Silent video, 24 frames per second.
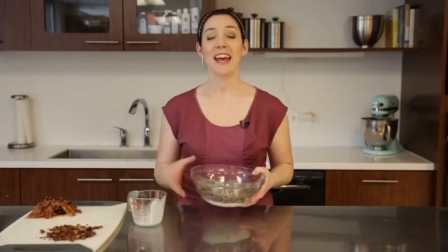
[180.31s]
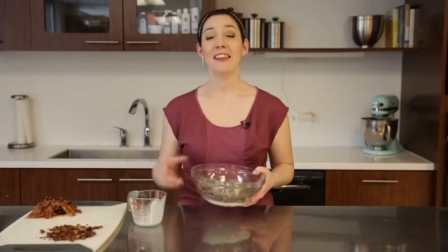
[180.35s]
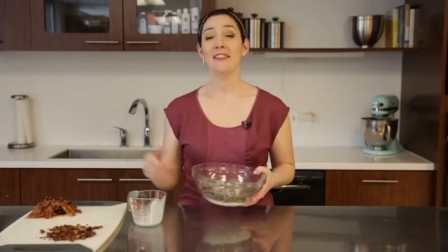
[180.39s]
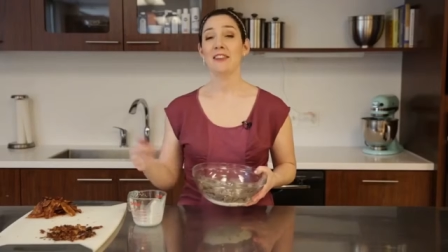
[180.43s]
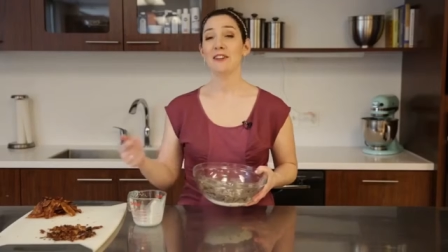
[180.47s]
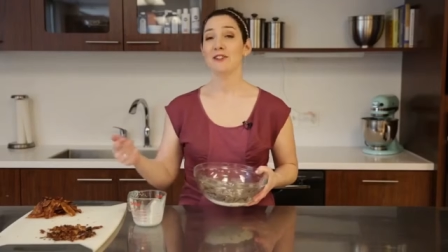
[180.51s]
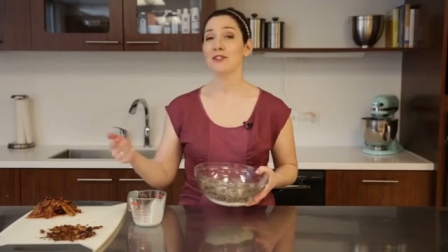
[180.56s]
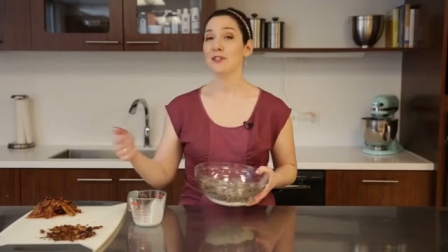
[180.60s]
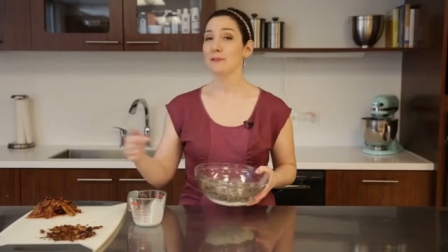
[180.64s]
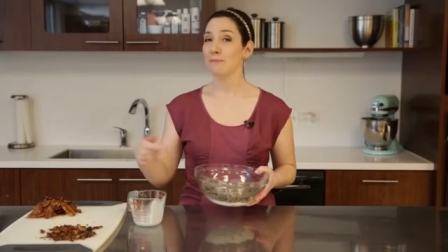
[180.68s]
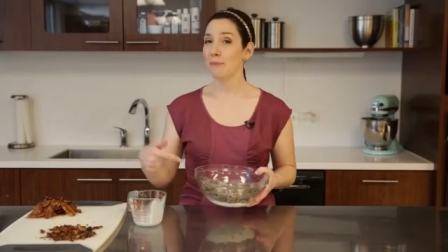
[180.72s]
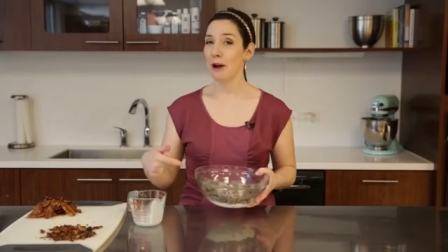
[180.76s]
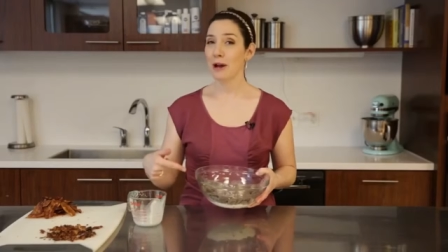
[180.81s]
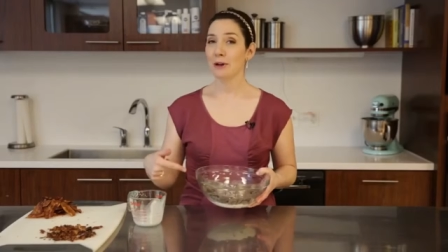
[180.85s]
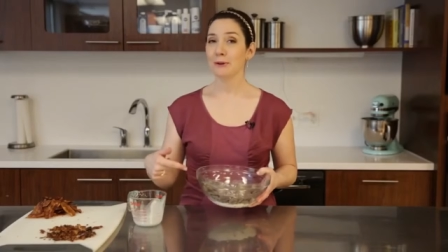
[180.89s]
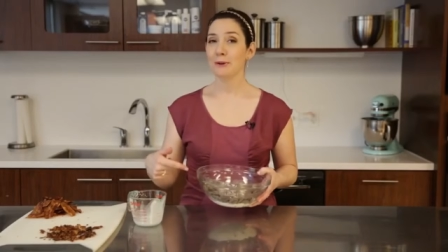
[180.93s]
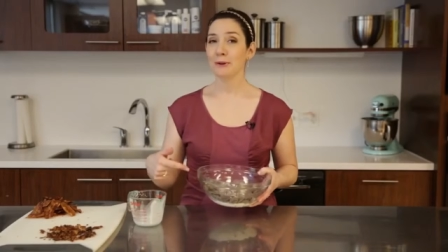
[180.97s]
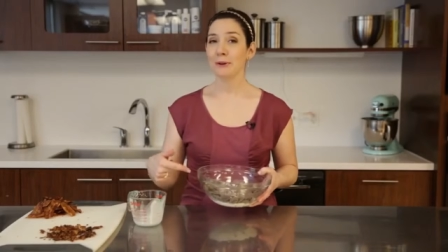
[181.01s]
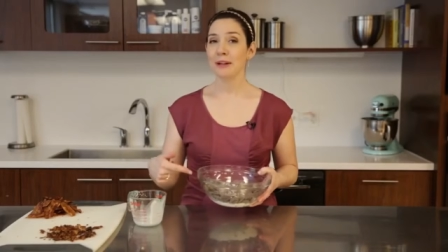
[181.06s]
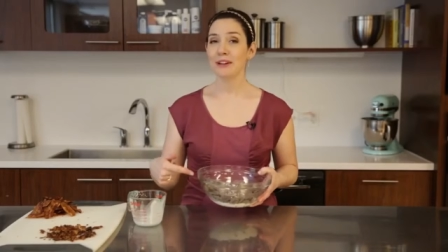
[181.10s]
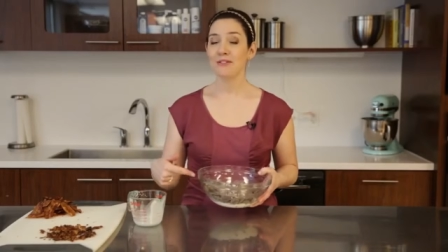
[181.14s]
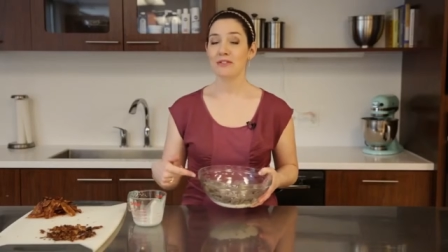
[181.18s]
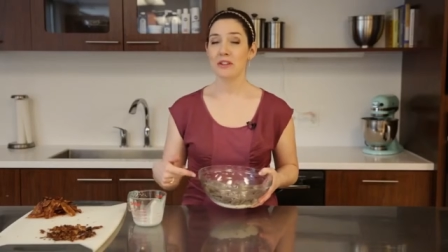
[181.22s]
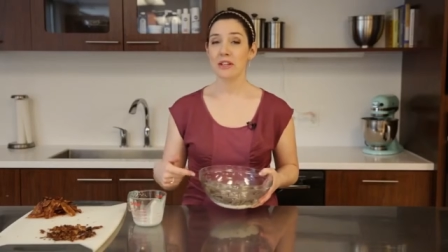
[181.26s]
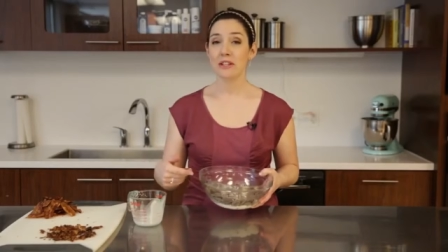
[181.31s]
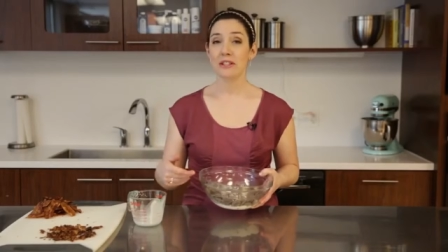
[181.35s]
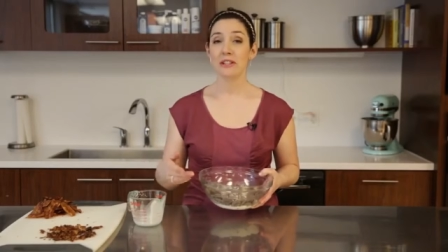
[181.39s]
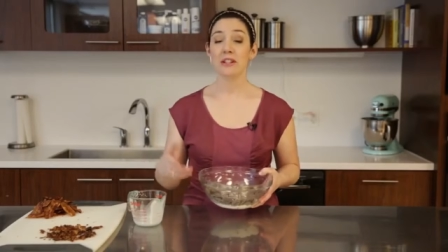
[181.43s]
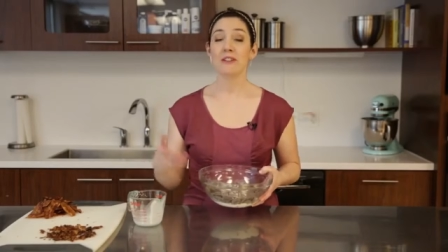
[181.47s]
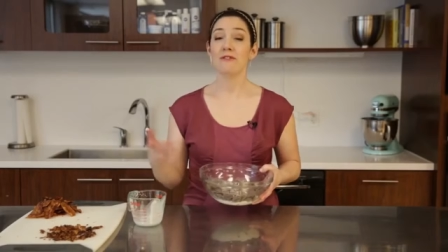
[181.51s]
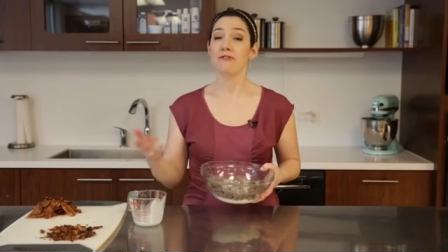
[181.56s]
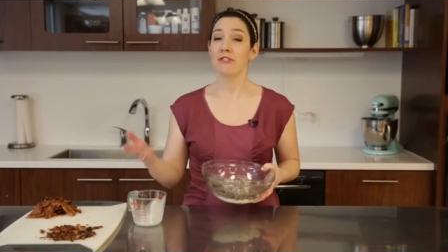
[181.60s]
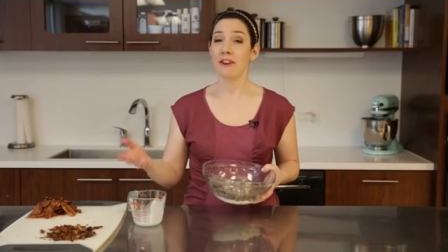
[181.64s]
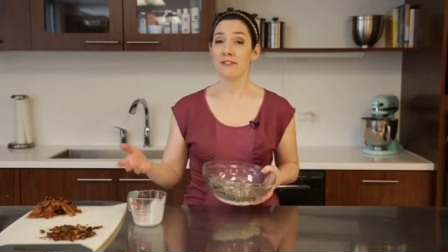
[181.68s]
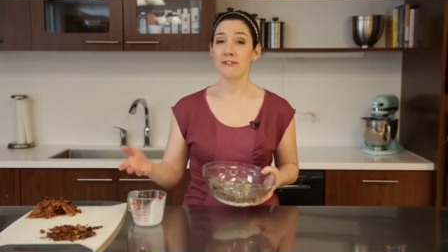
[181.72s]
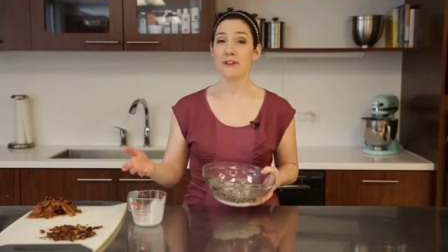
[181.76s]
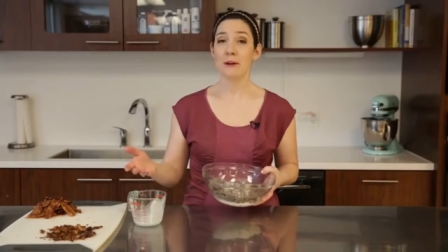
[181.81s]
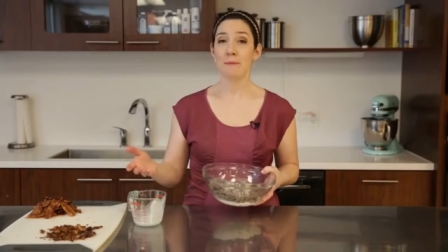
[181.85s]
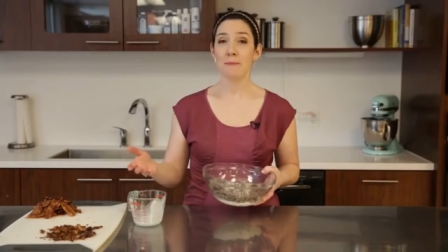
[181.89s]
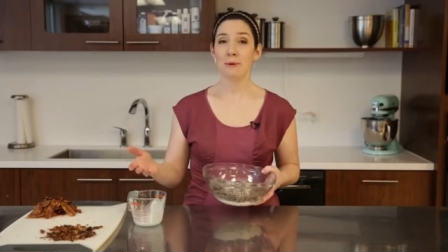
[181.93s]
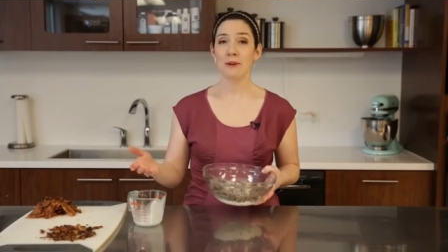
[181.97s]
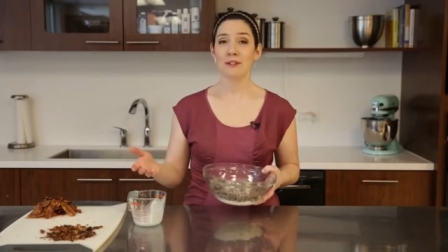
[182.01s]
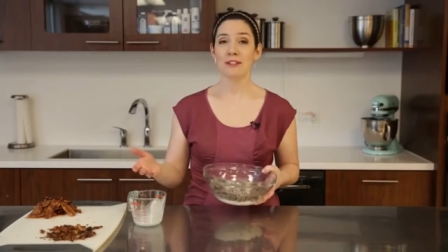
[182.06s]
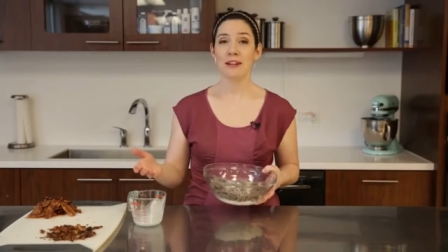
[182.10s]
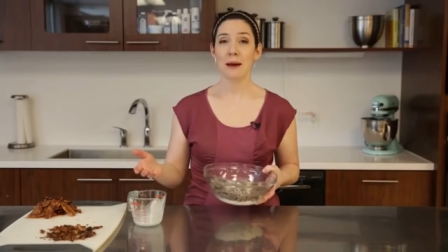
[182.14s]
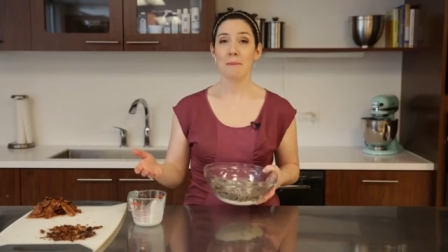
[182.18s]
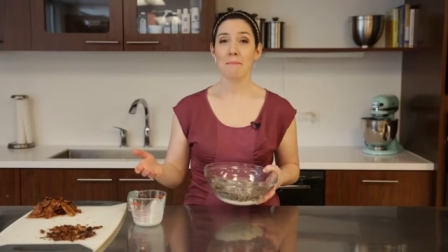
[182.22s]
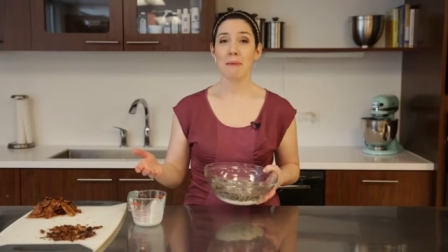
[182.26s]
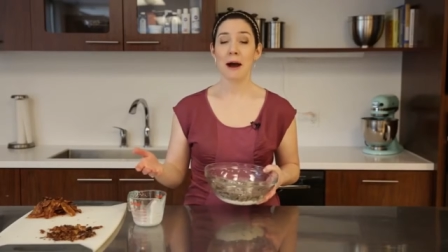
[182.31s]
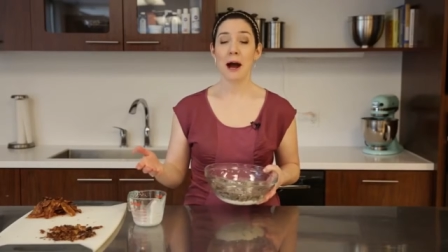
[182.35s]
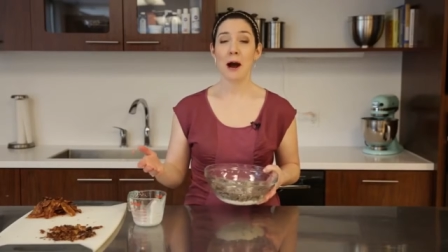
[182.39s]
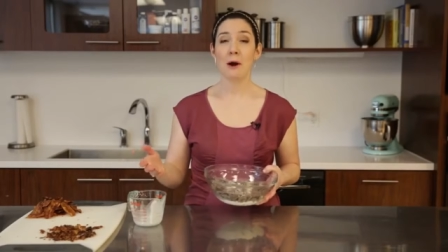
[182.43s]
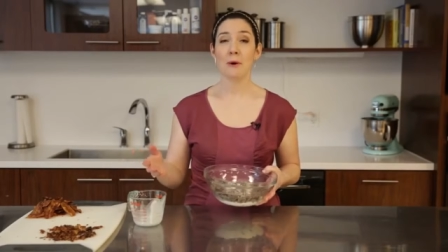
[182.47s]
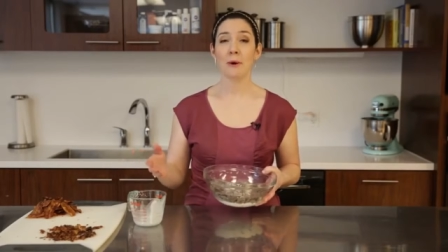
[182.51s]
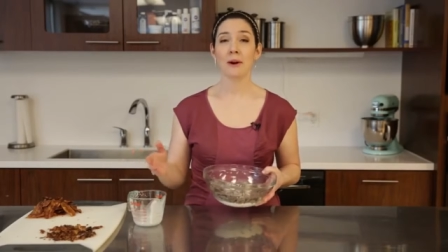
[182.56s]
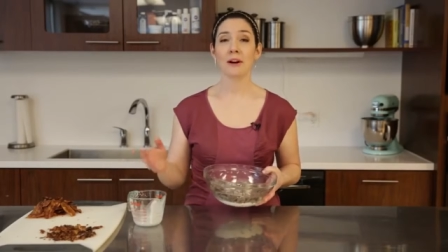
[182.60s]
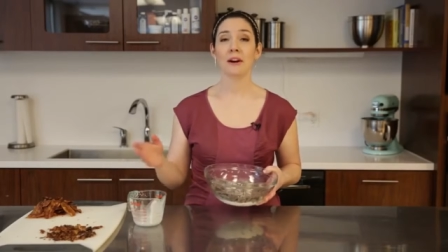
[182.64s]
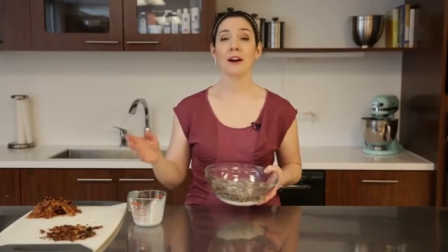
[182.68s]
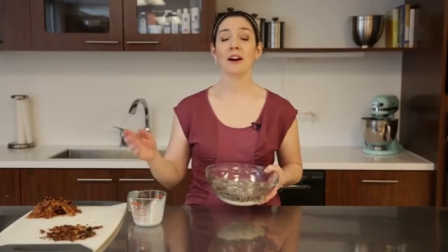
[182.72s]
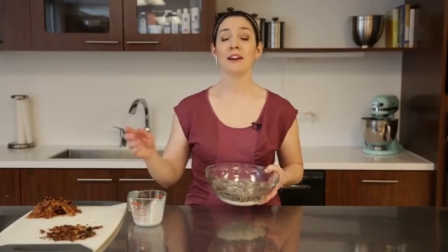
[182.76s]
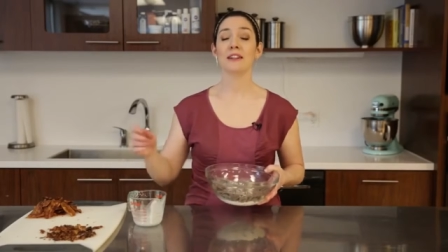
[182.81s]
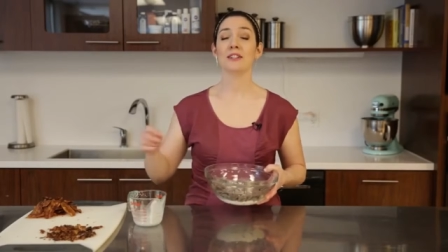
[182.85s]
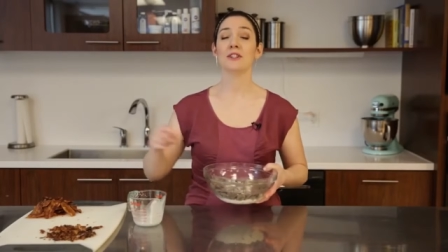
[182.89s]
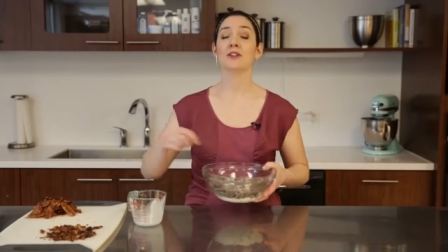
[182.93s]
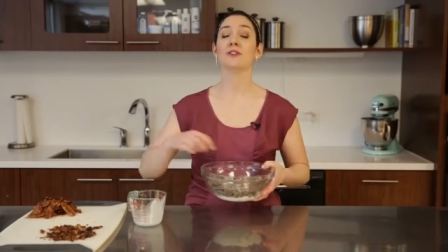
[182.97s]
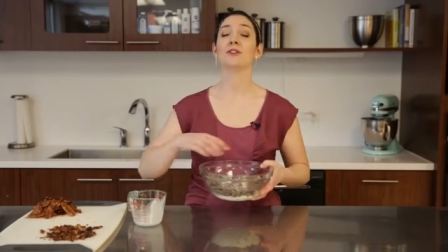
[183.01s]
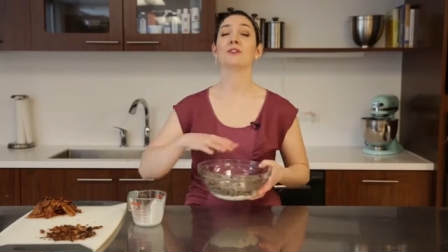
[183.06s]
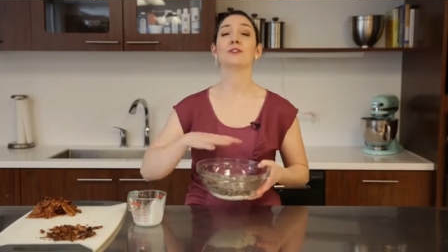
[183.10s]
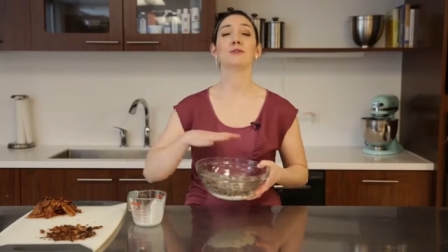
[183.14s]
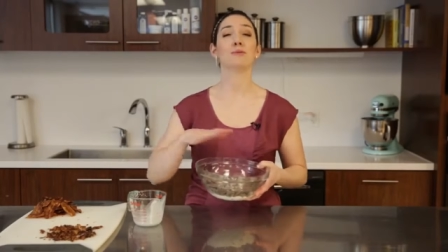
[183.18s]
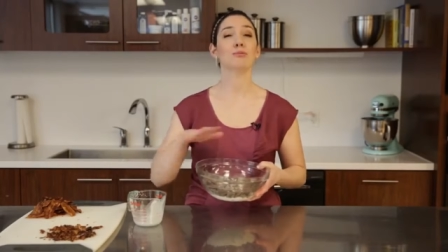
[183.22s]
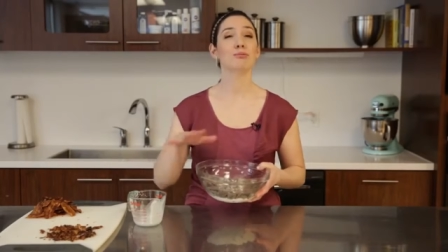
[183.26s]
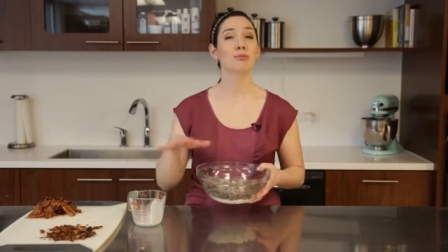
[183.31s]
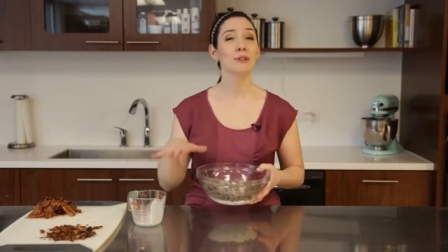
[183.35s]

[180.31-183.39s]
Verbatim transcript: And then just microwave this at 50% power until it's